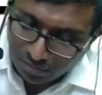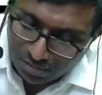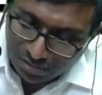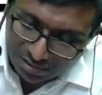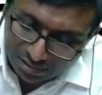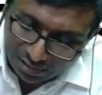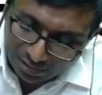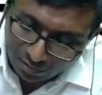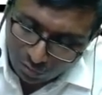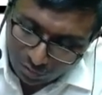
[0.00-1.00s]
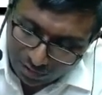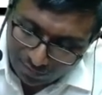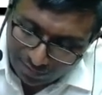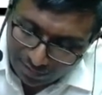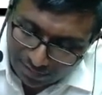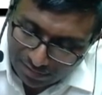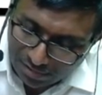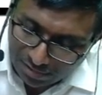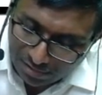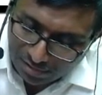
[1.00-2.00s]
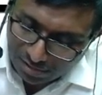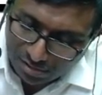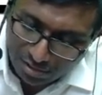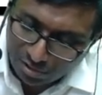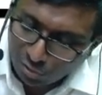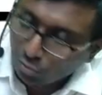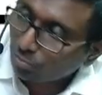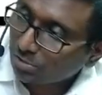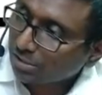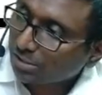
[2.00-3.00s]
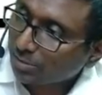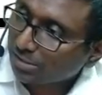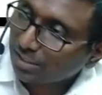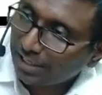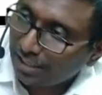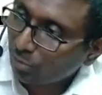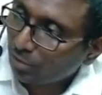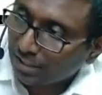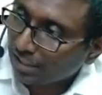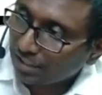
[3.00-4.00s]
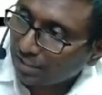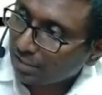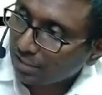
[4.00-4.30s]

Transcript: 60 lakh. Okay, I will take 60. 60 into 6%. Later we will calculate.